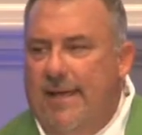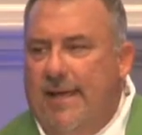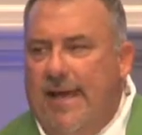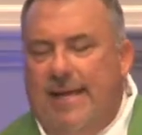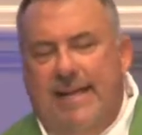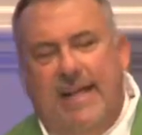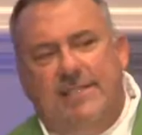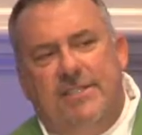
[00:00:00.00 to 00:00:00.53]

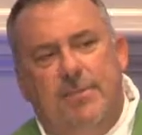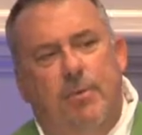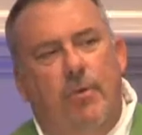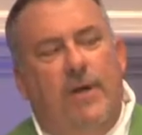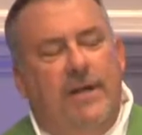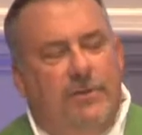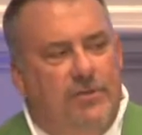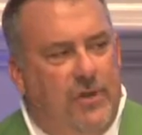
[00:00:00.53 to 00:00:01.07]
And that's the
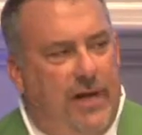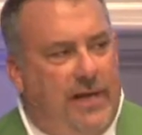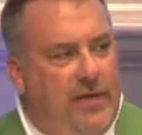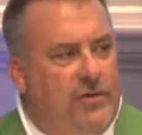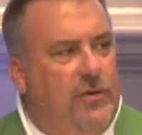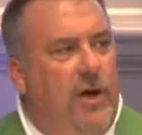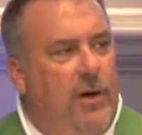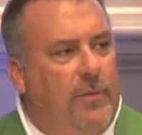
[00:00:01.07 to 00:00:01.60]
point I'm trying to
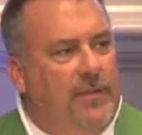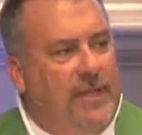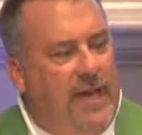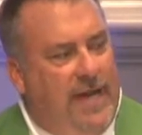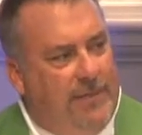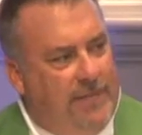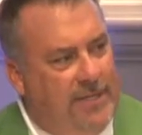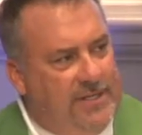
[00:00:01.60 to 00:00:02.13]
draw with
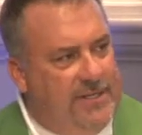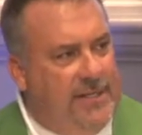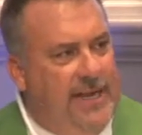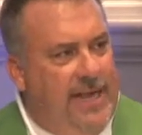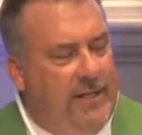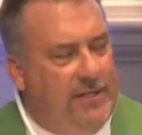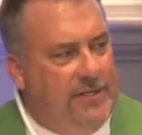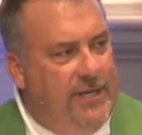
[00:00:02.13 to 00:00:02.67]
God with this
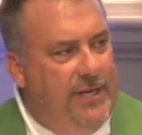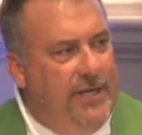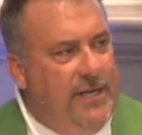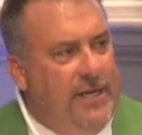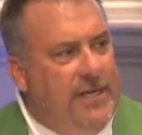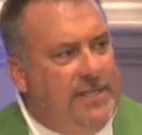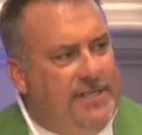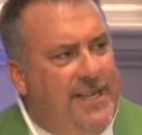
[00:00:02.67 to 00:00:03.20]
analogy.
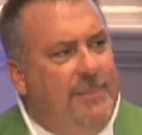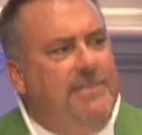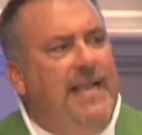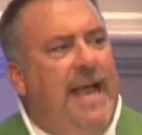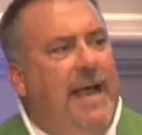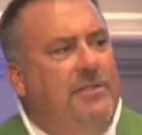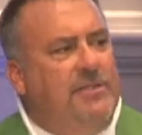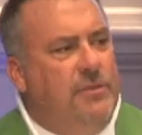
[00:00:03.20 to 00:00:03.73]

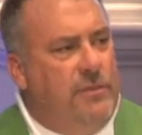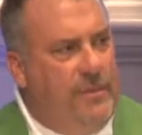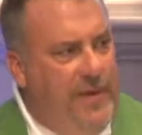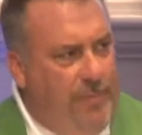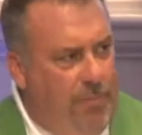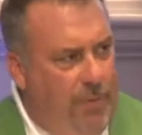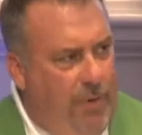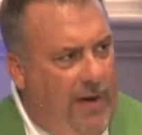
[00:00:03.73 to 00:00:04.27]
Sometimes when we
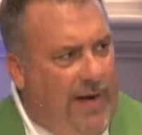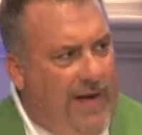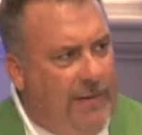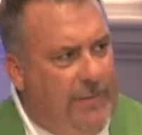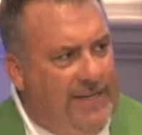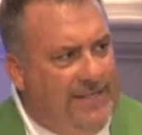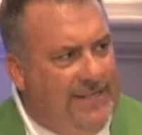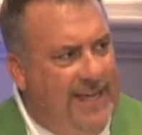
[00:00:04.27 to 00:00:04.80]
pray and
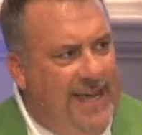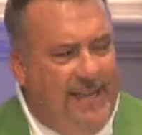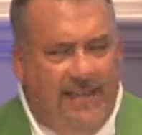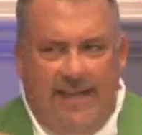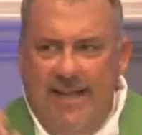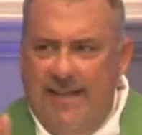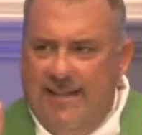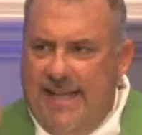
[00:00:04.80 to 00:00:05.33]
we say
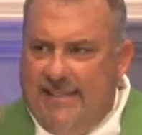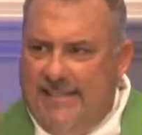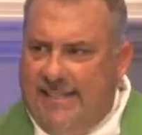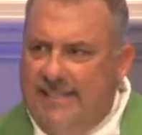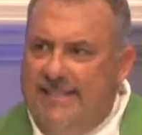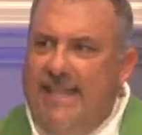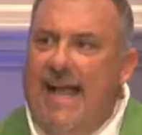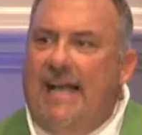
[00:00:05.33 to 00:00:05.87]
that that's
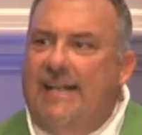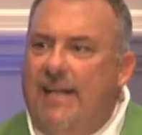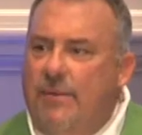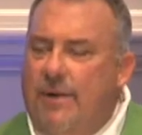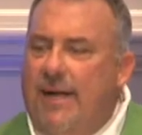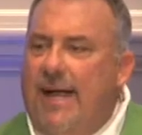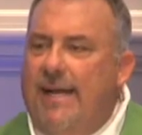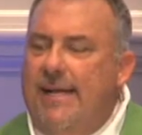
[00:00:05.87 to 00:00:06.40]
exactly
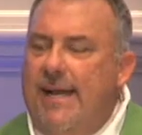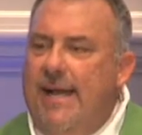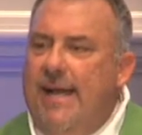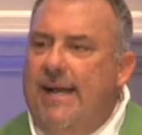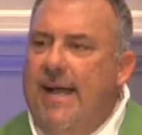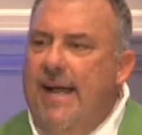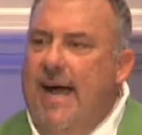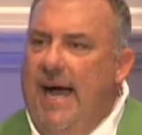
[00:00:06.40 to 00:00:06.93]
what I
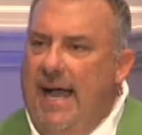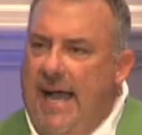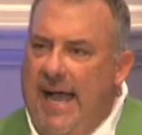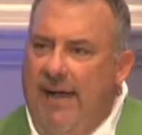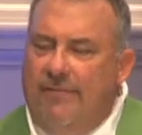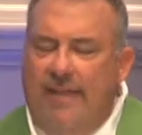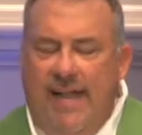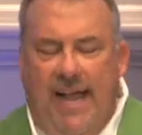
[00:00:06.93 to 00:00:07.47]
need, I
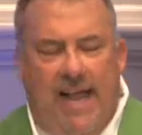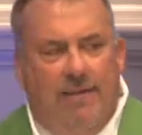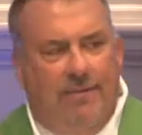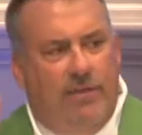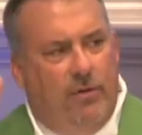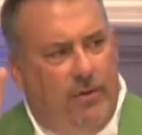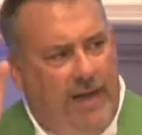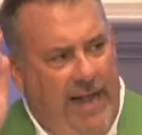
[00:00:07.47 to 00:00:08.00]
have to have
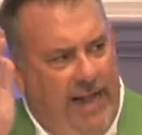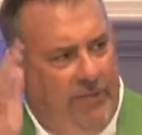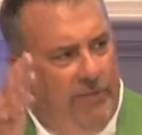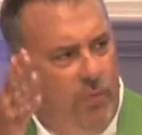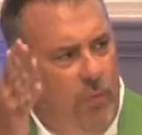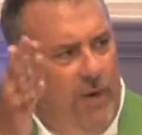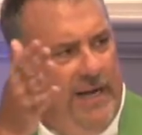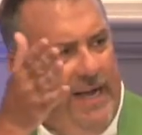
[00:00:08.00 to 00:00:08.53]
it, or it has to
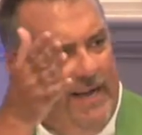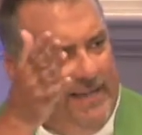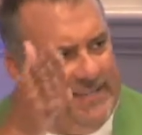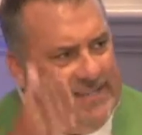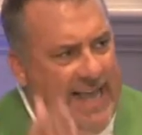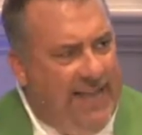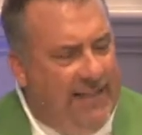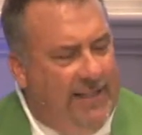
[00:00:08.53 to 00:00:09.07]
work out
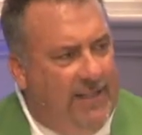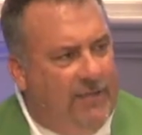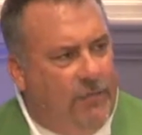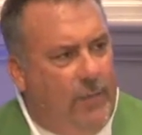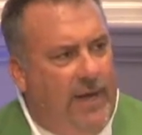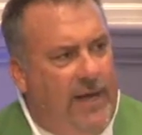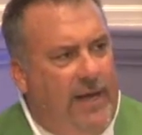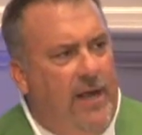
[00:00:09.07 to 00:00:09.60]
exactly this
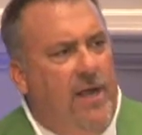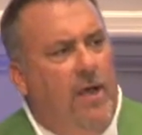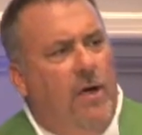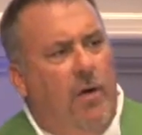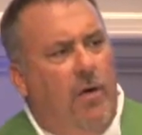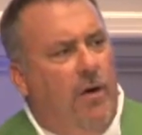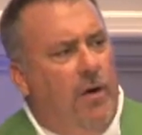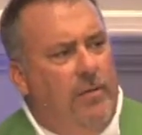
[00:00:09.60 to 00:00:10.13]
way,
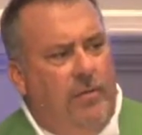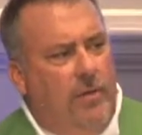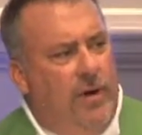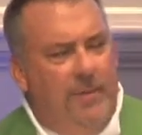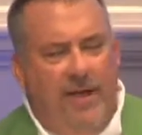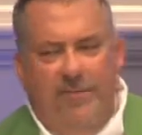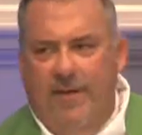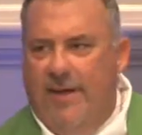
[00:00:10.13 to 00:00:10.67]
or one
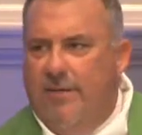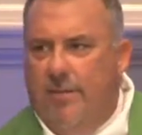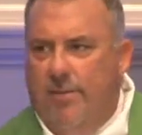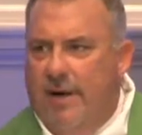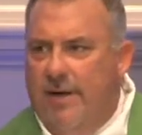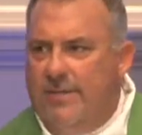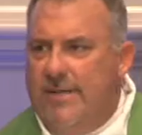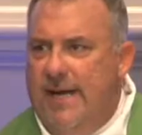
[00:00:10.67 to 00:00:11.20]
of my favorite
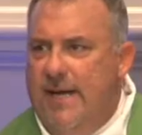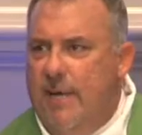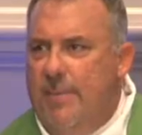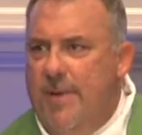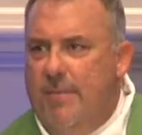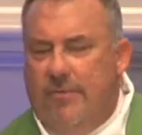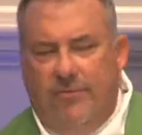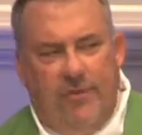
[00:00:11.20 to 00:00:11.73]
prayers that I hear
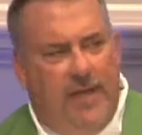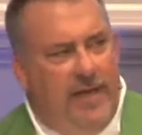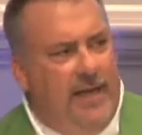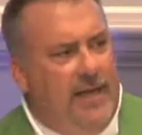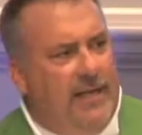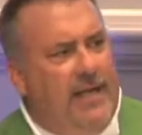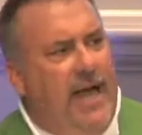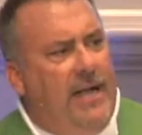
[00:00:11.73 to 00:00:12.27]
people say,
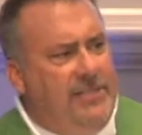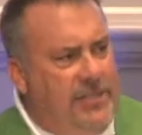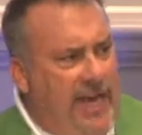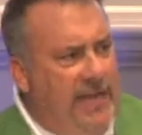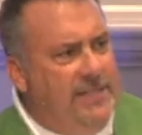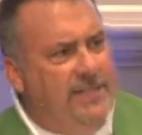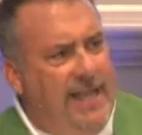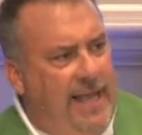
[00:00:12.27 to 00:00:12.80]
God,
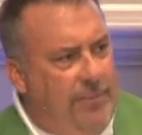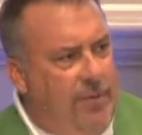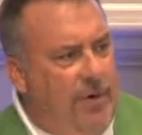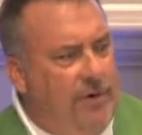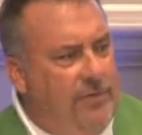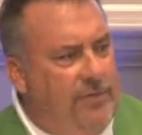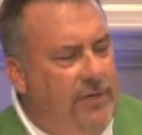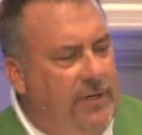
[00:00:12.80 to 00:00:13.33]
change that
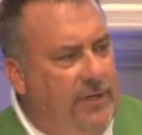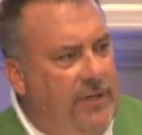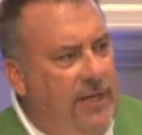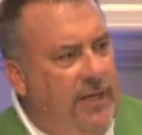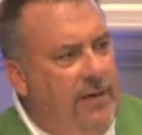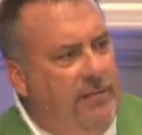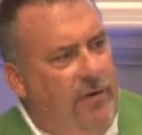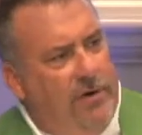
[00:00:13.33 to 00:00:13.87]
person
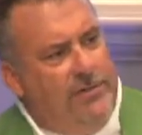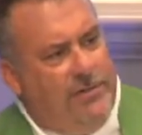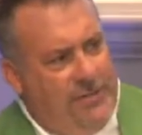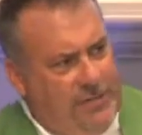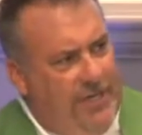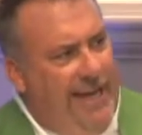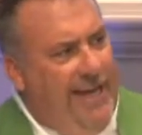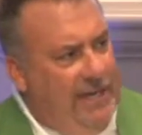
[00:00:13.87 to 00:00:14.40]
versus
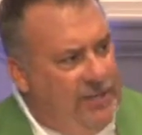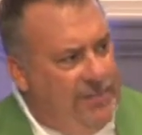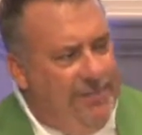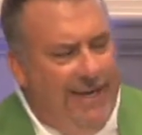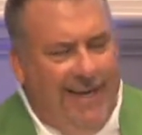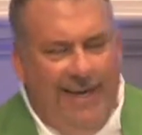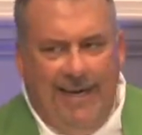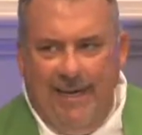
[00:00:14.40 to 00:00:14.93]
change
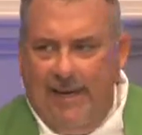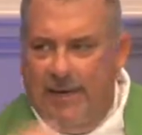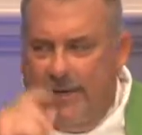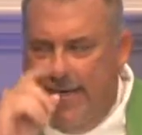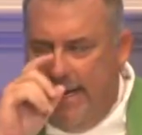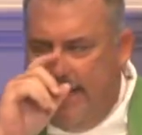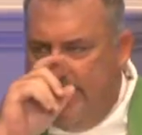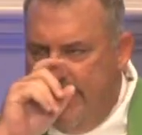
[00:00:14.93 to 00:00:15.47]
me, you know,
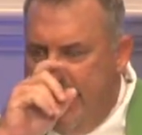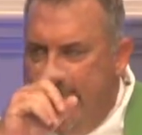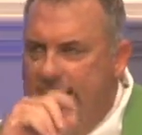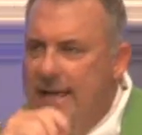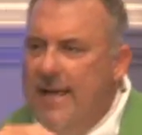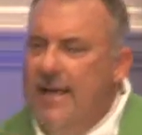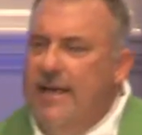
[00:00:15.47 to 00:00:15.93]
kind of thing.